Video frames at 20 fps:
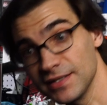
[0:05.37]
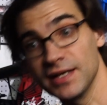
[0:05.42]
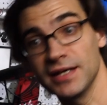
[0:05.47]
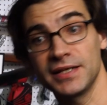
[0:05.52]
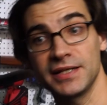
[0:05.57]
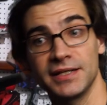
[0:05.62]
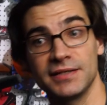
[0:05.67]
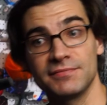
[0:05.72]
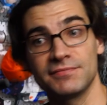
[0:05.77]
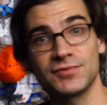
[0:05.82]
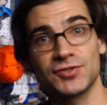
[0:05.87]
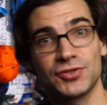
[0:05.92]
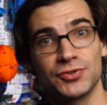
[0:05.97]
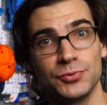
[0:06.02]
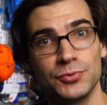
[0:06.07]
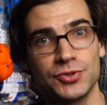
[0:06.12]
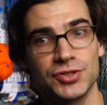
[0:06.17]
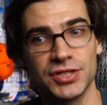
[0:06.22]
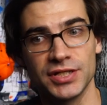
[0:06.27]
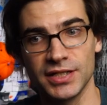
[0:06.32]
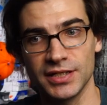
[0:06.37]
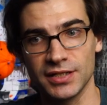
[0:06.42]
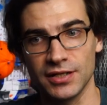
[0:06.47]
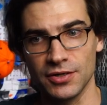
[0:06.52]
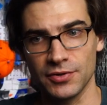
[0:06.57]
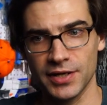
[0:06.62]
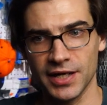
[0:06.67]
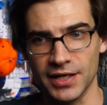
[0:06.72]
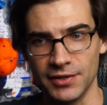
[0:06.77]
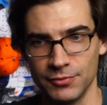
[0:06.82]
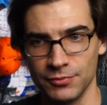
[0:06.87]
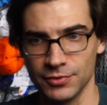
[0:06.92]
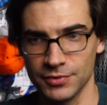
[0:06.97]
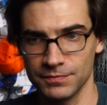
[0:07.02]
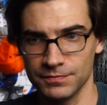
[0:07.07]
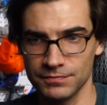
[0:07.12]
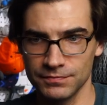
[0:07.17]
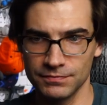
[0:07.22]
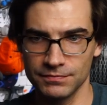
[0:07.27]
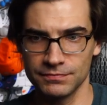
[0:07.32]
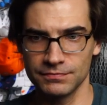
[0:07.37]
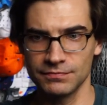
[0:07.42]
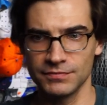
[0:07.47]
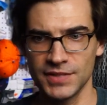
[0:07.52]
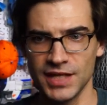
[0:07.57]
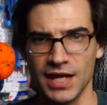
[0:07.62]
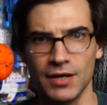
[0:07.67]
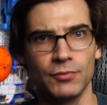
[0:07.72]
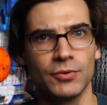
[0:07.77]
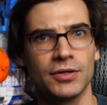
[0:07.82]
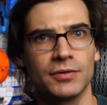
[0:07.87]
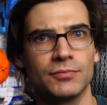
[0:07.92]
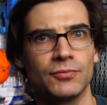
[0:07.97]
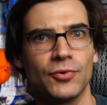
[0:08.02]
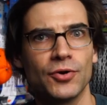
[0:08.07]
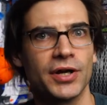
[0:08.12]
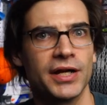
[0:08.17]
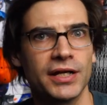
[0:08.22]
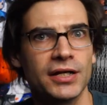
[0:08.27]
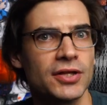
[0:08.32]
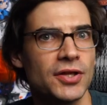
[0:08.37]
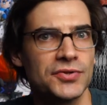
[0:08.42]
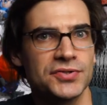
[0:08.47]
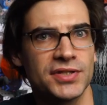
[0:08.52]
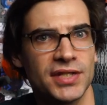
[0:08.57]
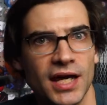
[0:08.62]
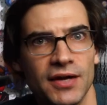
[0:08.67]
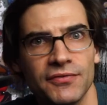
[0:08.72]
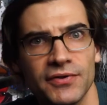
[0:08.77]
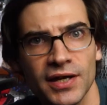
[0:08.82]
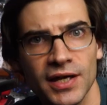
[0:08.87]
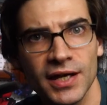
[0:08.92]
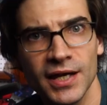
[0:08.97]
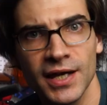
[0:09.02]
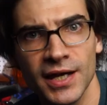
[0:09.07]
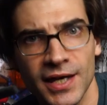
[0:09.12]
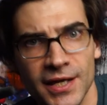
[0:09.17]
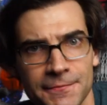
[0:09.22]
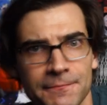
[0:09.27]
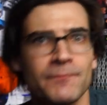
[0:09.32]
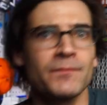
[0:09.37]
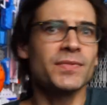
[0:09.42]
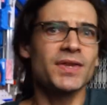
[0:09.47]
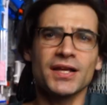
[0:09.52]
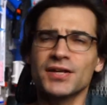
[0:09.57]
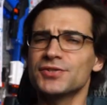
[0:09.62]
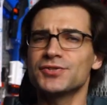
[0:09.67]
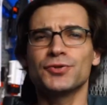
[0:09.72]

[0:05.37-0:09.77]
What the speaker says: not it. Scooch in. Okay, we're in close enough.